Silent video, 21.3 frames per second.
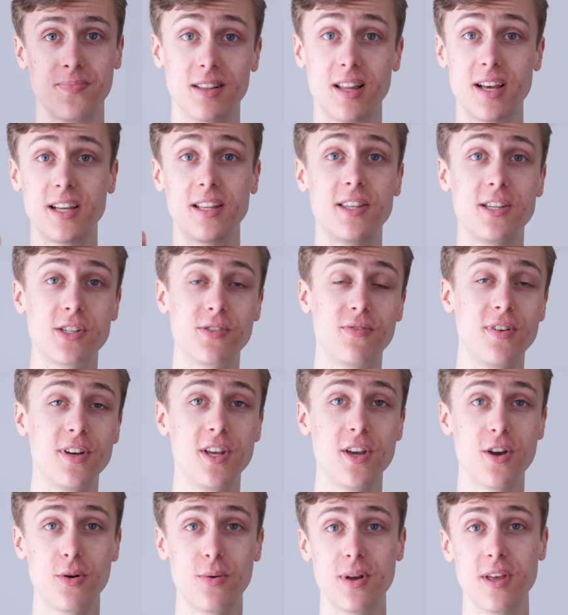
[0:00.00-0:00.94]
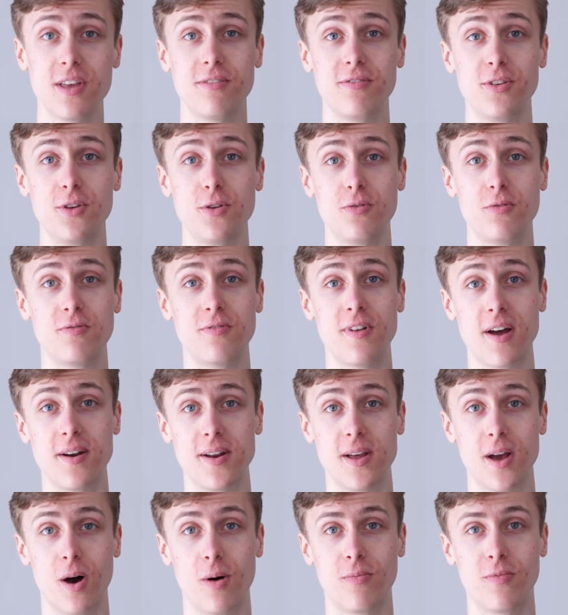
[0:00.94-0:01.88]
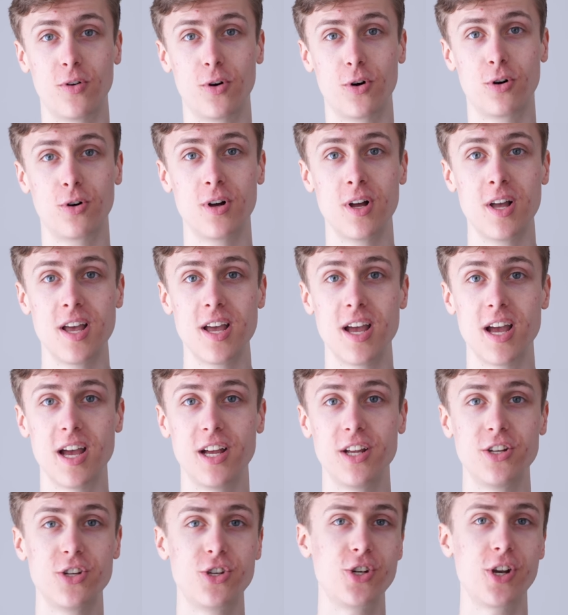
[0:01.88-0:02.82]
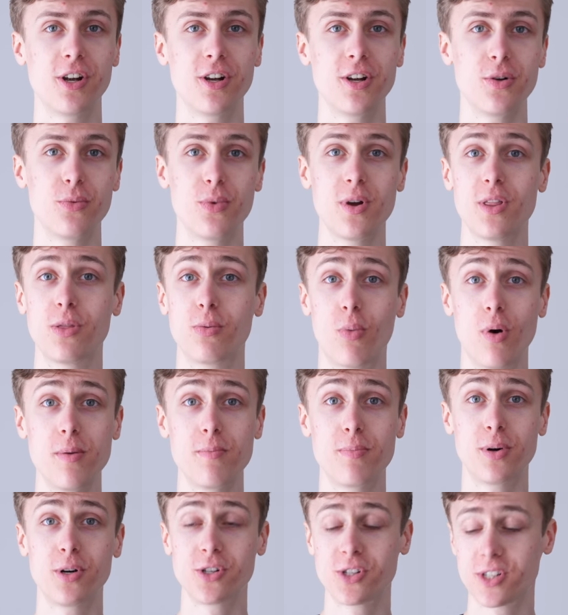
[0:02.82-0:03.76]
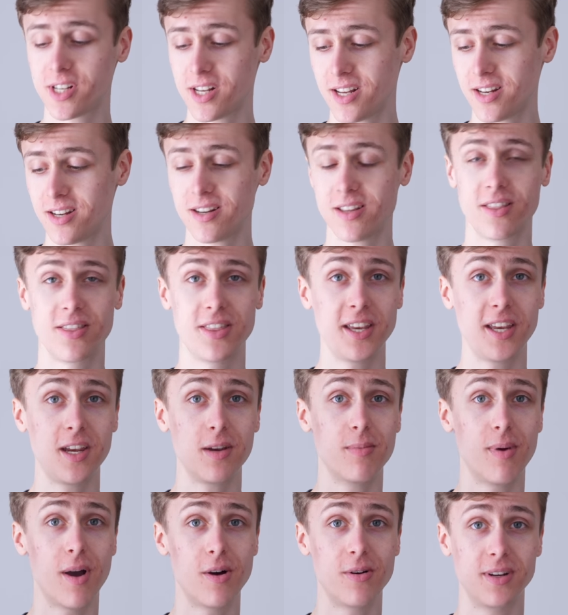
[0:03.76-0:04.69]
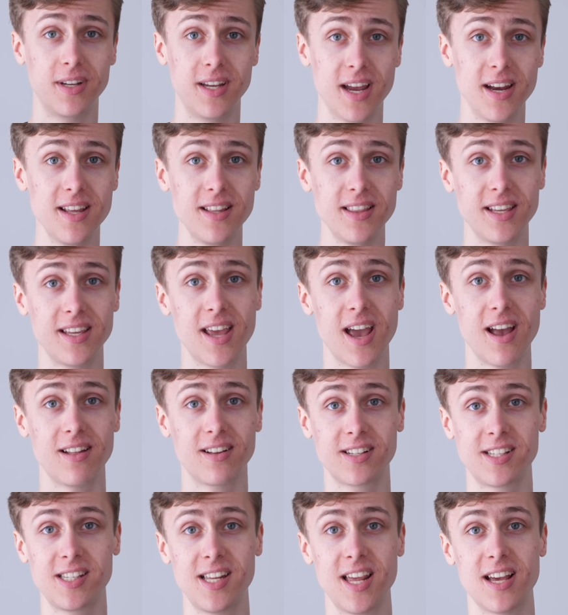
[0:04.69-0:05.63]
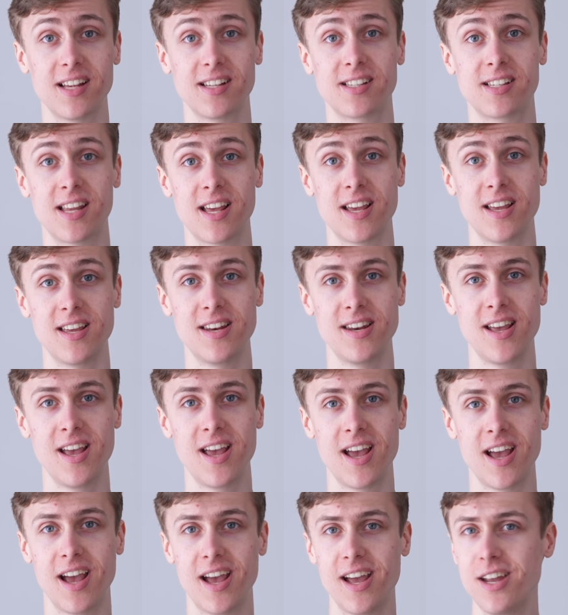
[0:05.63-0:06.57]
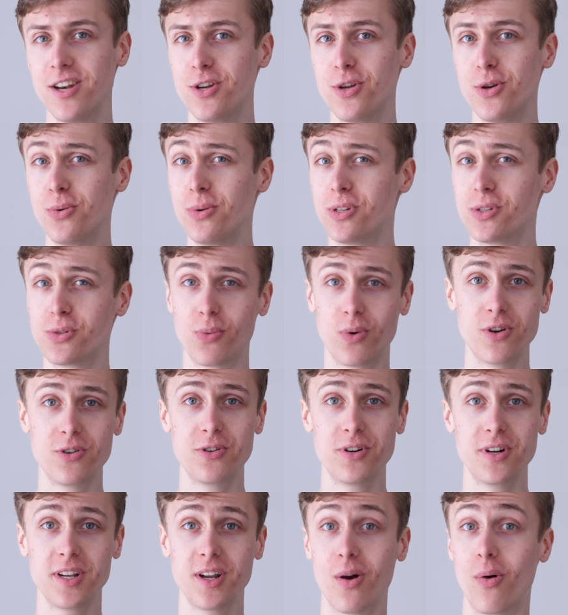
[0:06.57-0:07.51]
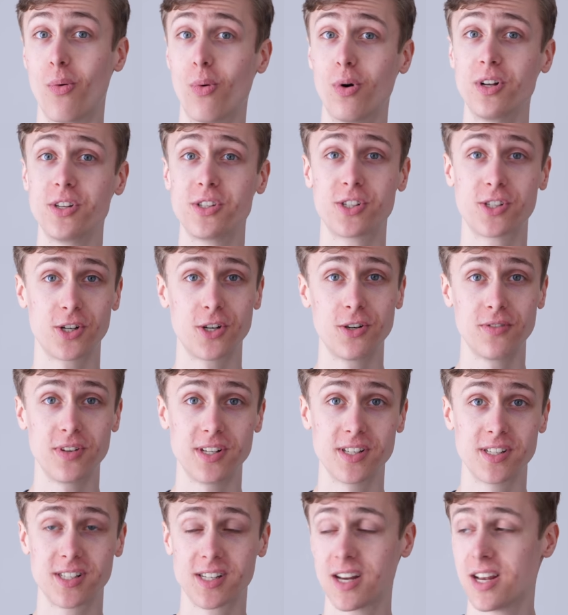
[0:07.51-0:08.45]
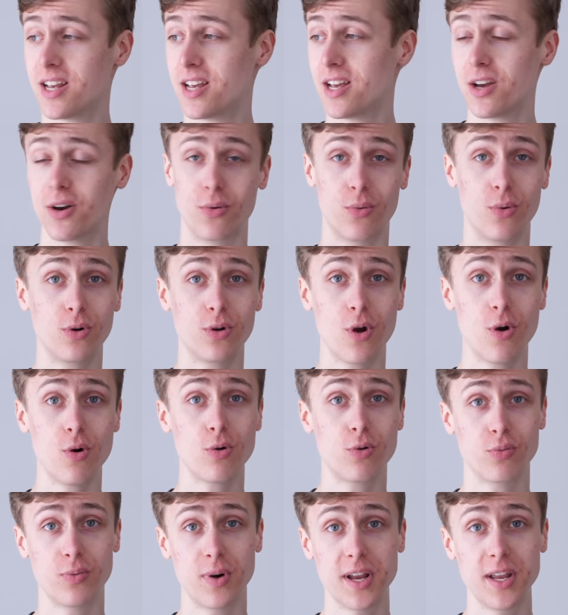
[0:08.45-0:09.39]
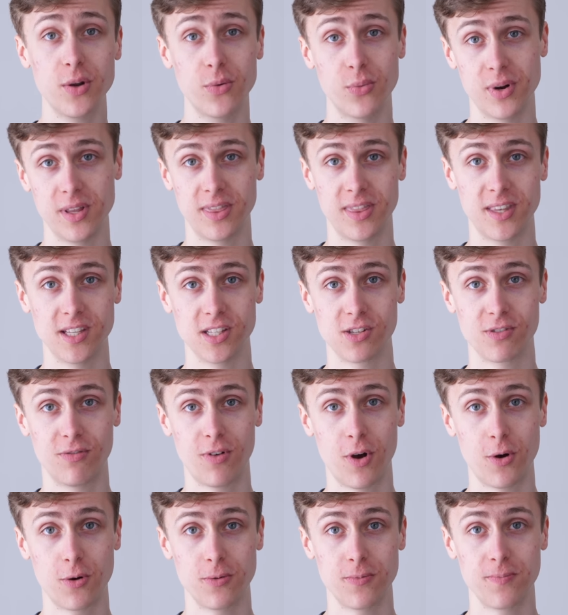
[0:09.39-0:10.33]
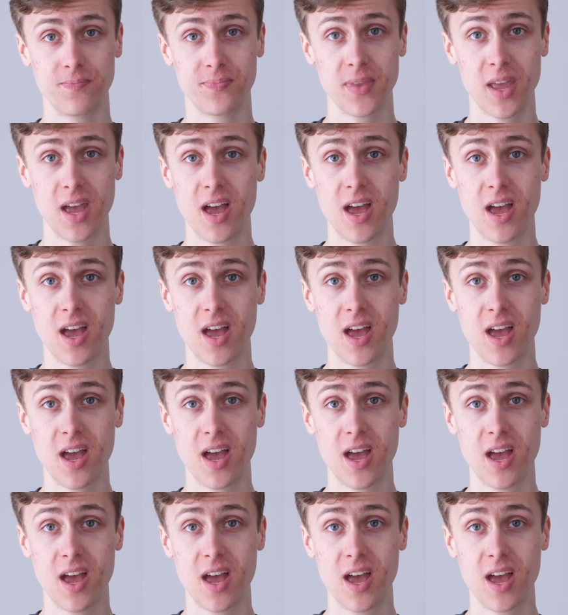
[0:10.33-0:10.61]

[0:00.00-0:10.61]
Like this video if you found it helpful, and share it with one person thinking about getting the Galaxy S10 and who is wondering what service will go great with this phone.